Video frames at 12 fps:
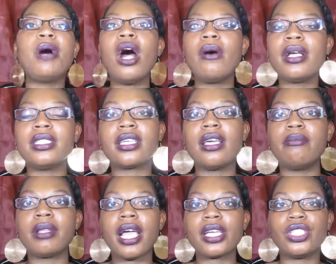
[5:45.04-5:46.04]
always getting
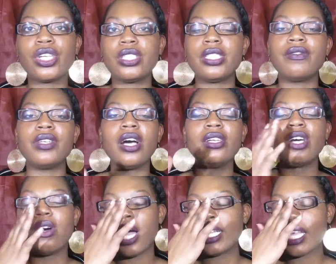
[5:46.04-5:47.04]
black shirts. If you don't
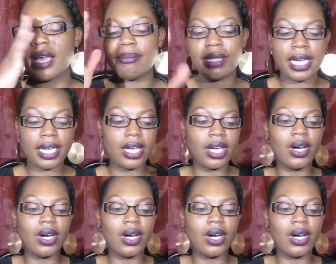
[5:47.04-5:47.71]
know, I like black and